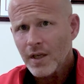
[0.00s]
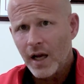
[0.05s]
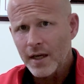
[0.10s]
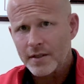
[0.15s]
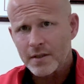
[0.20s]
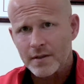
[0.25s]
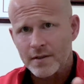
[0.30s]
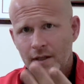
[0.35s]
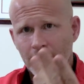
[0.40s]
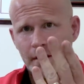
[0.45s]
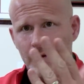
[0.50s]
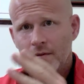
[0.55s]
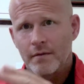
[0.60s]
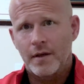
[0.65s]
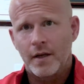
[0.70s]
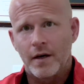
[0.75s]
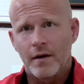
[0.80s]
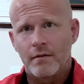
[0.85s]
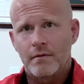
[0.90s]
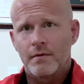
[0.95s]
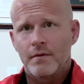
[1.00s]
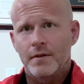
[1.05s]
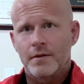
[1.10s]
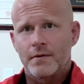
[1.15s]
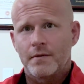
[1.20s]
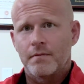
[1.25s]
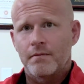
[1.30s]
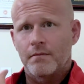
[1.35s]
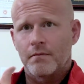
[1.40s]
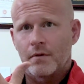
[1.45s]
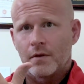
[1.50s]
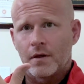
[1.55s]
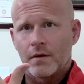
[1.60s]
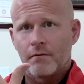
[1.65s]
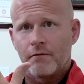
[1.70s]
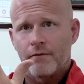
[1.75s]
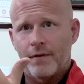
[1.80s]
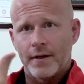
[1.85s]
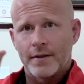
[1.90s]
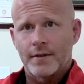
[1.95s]
I just say, it's
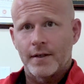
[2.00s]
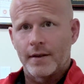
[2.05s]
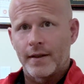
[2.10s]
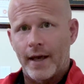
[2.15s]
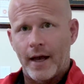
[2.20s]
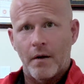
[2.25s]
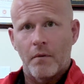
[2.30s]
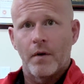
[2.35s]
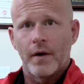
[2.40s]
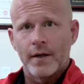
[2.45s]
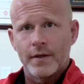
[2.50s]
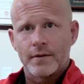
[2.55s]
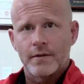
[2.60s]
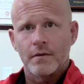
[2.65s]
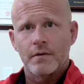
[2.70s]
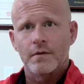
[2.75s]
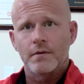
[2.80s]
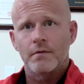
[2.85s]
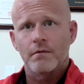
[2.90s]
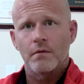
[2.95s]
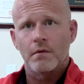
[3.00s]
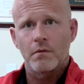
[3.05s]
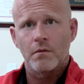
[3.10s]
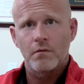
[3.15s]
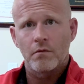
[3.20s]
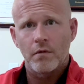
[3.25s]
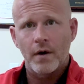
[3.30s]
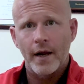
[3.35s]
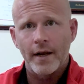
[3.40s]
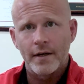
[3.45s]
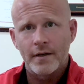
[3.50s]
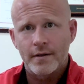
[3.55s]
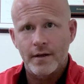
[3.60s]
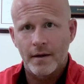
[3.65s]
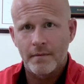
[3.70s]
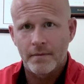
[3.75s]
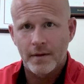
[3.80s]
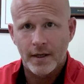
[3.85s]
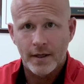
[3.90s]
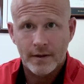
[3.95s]
facing that way, so it's right
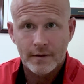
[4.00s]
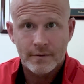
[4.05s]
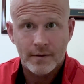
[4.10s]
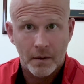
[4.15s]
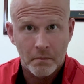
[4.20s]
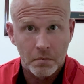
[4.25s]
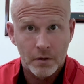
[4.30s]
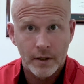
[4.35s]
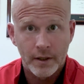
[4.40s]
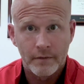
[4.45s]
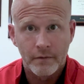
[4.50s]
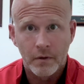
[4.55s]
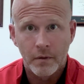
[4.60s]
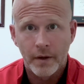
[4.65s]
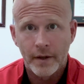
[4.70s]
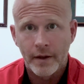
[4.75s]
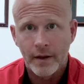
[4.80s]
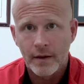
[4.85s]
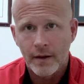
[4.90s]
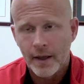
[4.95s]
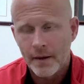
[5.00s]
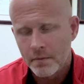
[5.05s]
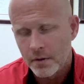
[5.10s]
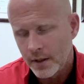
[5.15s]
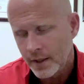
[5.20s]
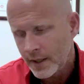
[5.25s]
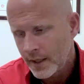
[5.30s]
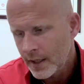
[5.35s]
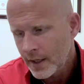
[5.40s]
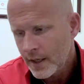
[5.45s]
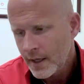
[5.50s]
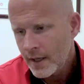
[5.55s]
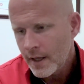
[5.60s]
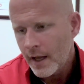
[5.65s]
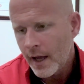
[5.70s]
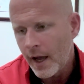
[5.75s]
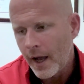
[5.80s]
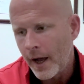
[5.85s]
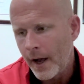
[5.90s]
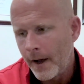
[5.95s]
type thing. Is I believe the way they label it.
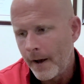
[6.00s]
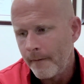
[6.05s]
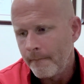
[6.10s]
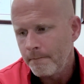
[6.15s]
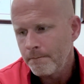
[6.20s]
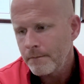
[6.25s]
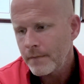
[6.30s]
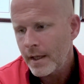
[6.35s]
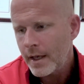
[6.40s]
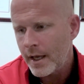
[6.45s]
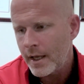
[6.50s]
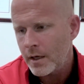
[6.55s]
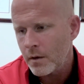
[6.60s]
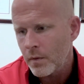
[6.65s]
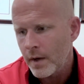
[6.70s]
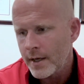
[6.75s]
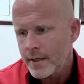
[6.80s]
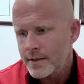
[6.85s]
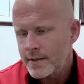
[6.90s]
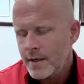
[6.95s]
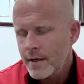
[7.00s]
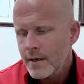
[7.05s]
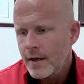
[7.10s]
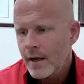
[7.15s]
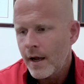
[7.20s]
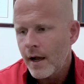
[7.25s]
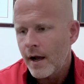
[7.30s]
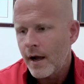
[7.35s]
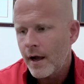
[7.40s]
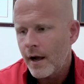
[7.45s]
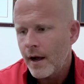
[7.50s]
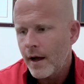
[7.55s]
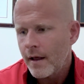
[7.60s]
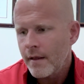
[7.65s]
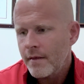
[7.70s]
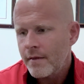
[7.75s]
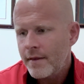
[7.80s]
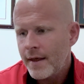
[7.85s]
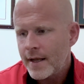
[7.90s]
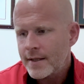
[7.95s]
Anyways,
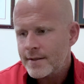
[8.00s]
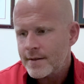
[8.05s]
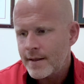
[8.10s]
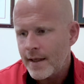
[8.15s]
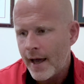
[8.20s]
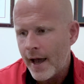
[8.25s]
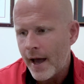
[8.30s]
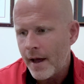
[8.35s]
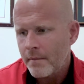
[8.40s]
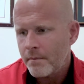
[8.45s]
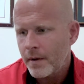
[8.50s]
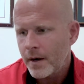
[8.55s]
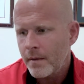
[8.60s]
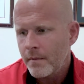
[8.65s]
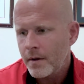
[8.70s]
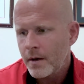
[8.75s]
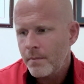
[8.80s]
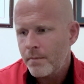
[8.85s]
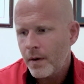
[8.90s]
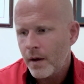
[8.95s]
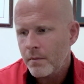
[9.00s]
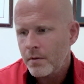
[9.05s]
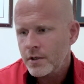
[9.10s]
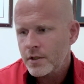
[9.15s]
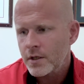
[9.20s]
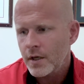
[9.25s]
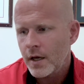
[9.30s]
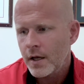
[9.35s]
that's that. But I'm going to publish